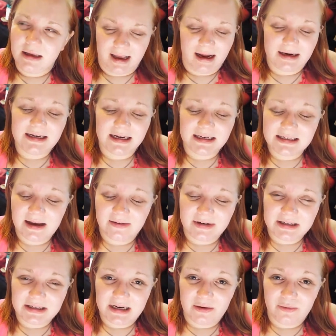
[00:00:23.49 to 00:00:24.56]
Yeah, day
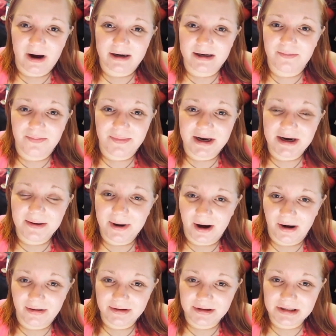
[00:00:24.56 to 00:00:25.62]
17 wound up being a
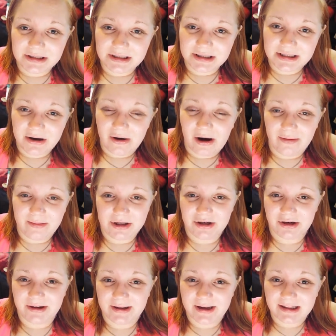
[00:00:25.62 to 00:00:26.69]
post, so I'll be
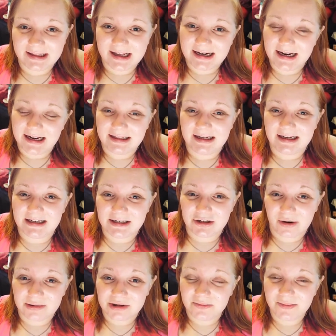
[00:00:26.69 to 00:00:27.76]
sure to link that in the
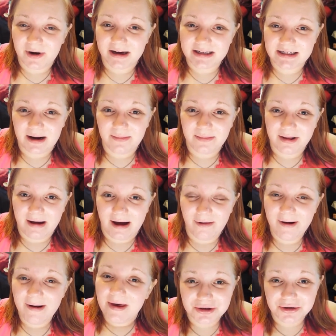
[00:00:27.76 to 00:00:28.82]
description box down below.